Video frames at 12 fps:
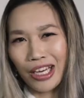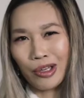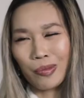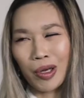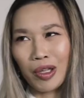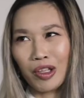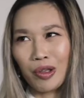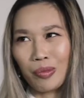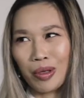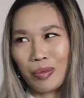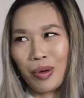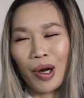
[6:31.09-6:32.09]
I would probably
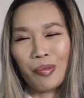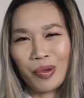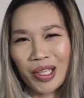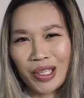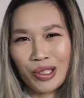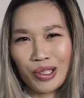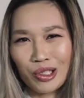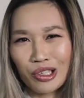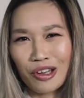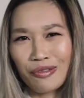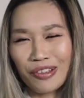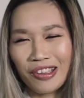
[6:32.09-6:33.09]
be popping in a
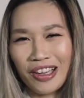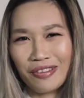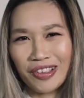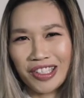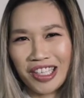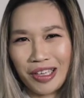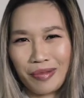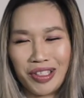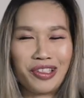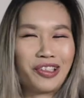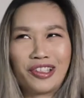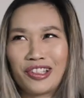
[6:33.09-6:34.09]
truffle every time I
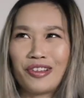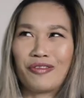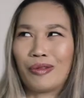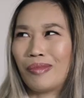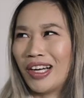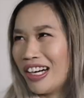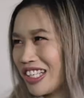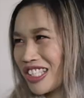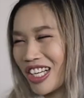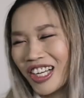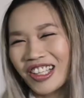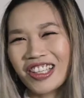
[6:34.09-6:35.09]
took a sip from my hot
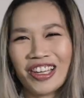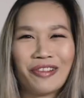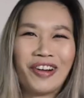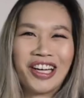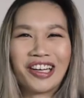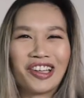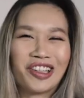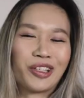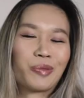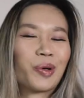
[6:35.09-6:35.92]
chocolate if I got this